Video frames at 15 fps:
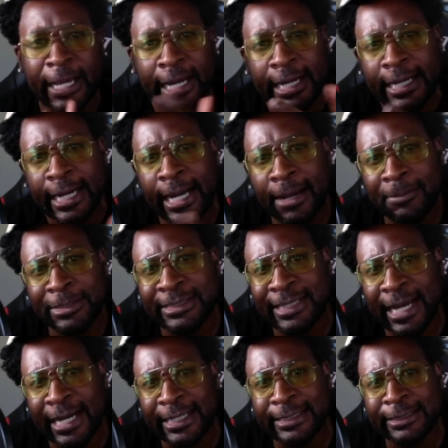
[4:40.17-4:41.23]
Common
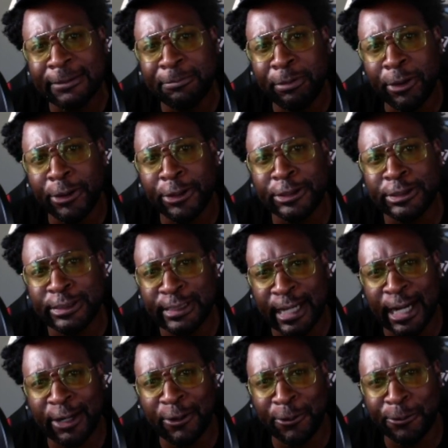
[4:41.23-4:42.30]
stock is a part of
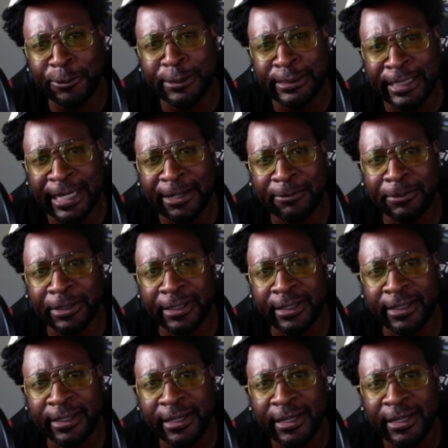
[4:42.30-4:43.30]
stockholders' equity.